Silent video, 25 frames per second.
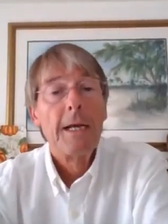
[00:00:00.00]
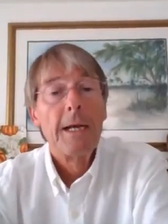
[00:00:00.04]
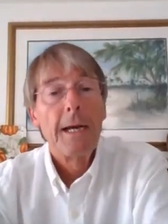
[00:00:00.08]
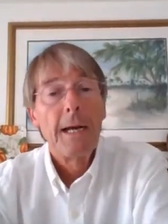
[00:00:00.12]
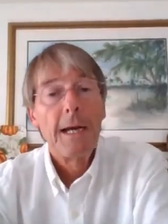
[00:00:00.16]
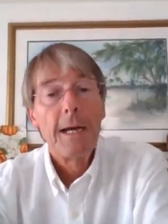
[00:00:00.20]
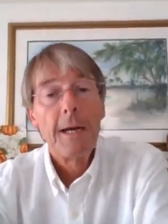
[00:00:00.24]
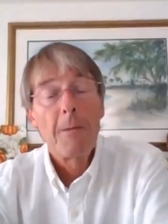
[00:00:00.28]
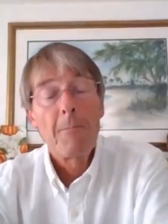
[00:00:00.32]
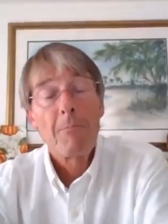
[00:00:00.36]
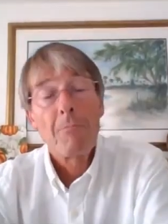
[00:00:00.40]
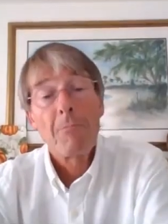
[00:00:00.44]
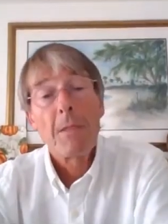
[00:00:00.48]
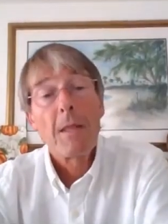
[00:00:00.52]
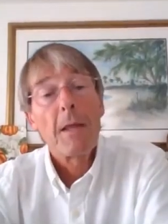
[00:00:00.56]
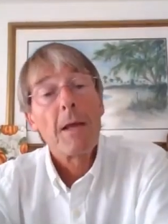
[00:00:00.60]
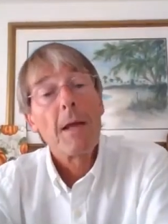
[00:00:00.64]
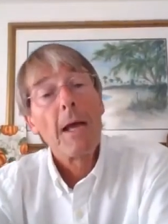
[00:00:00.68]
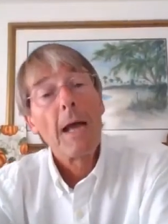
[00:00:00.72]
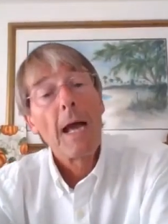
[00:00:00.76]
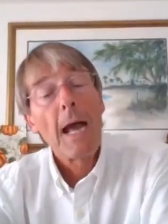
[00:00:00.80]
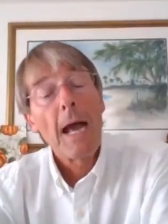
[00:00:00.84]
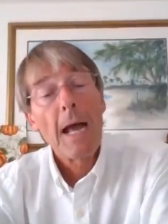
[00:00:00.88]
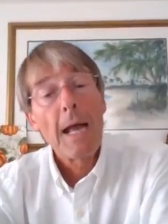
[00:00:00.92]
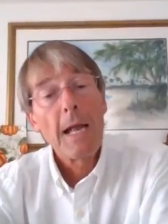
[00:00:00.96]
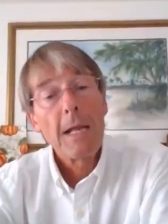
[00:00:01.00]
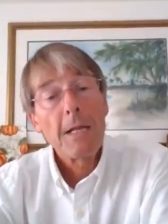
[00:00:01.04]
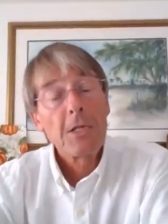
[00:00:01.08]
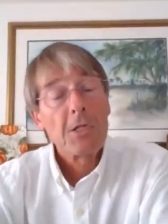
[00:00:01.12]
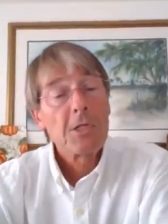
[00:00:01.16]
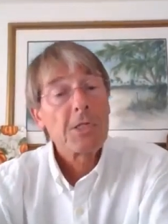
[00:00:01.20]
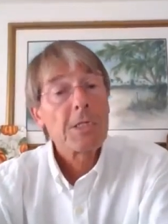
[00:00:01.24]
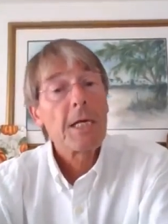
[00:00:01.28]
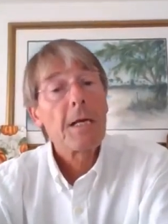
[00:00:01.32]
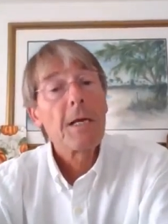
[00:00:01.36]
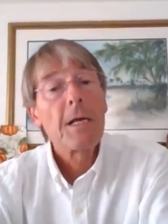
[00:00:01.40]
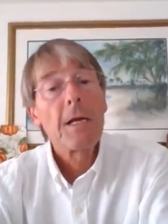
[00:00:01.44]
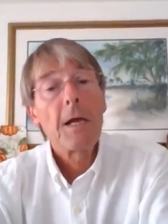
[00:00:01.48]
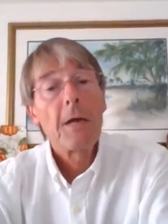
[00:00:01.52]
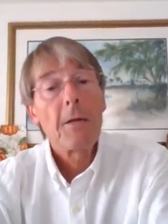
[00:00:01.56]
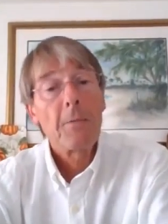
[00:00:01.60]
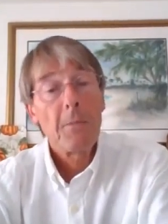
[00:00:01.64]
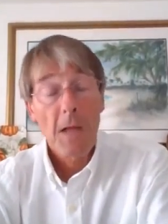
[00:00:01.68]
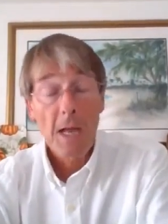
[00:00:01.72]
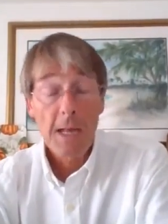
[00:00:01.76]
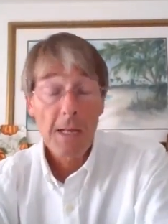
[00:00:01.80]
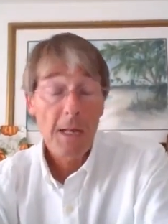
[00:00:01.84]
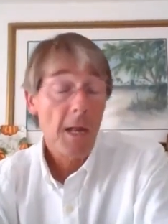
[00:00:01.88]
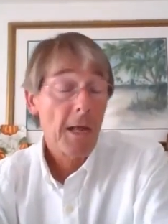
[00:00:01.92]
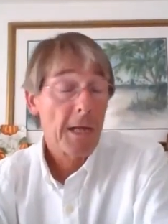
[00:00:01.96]

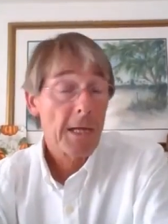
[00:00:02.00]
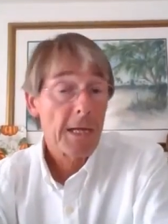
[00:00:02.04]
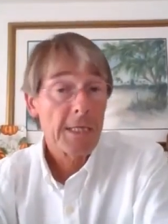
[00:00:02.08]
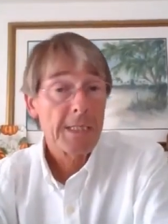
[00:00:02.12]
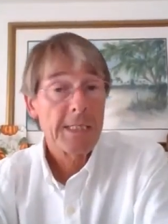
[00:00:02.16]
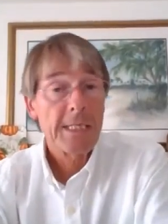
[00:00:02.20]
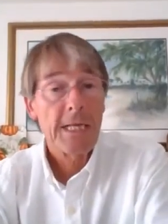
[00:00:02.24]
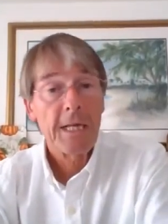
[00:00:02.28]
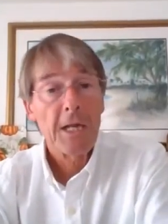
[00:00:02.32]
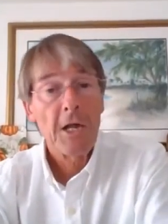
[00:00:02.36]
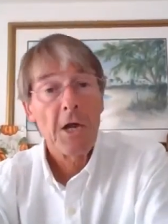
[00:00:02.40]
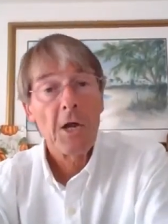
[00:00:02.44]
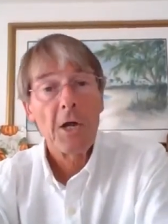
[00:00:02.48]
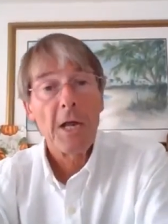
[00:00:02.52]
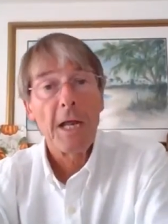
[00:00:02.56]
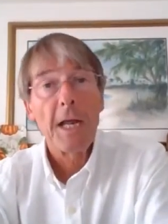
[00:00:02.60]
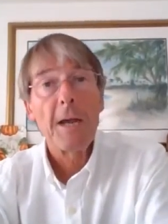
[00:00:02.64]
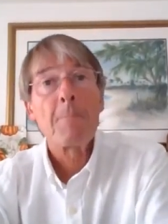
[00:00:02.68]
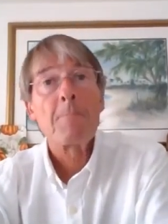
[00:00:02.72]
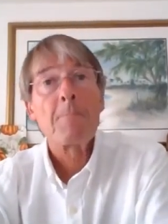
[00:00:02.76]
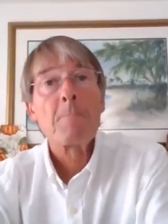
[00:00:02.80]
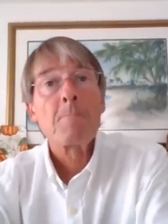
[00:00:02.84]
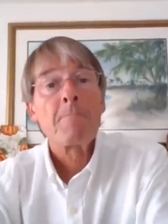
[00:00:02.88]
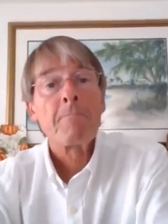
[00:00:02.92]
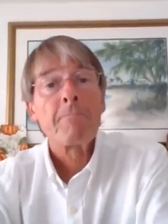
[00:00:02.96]
Like I said earlier,